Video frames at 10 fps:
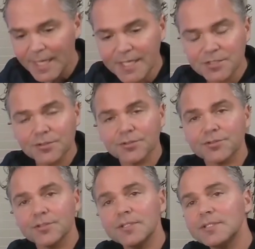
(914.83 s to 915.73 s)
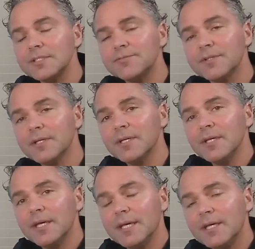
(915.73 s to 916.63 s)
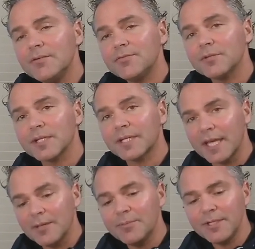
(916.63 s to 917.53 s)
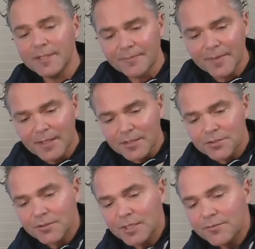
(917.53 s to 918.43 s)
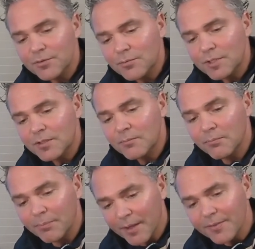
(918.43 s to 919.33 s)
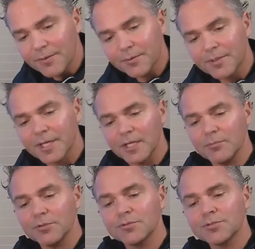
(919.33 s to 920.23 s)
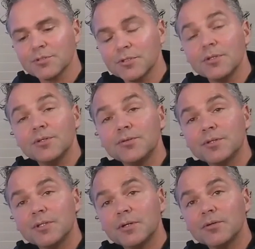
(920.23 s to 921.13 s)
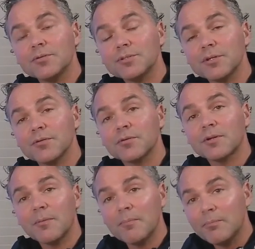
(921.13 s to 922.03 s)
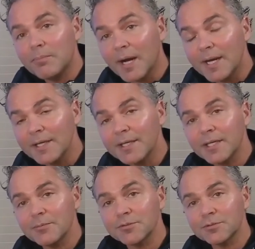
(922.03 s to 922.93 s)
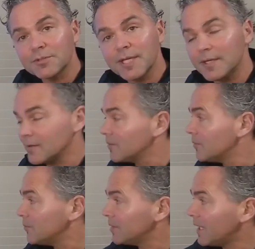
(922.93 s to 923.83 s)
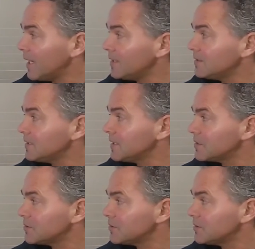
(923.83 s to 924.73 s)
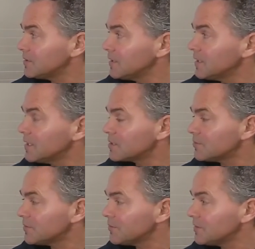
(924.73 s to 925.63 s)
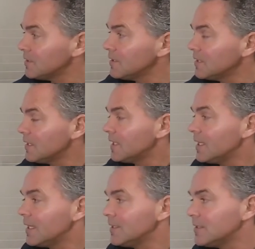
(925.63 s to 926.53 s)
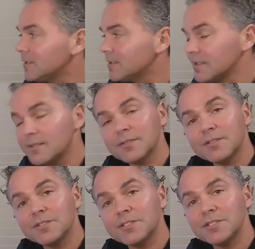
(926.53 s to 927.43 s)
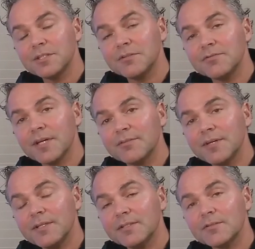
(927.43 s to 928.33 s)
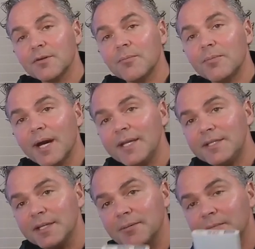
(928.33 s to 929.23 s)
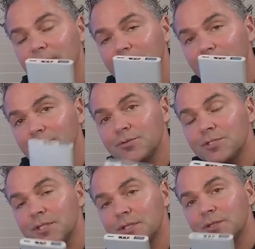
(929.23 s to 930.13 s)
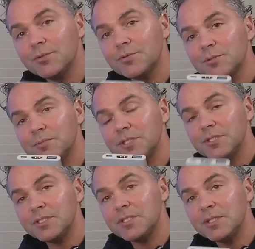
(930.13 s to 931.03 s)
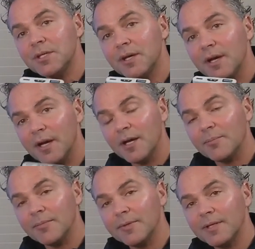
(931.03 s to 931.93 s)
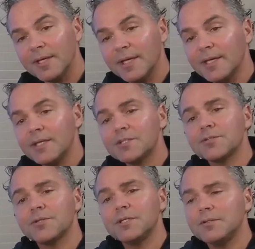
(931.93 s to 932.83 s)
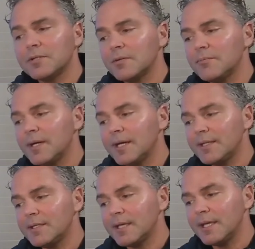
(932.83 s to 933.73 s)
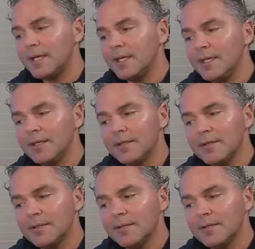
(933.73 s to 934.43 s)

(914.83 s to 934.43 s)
as an alternative for the cabling, so if you want to bundle cables, you can also combine cables together behind the X30, X50 and the G7500, combine them using a USB-C hub. So here you combine the A,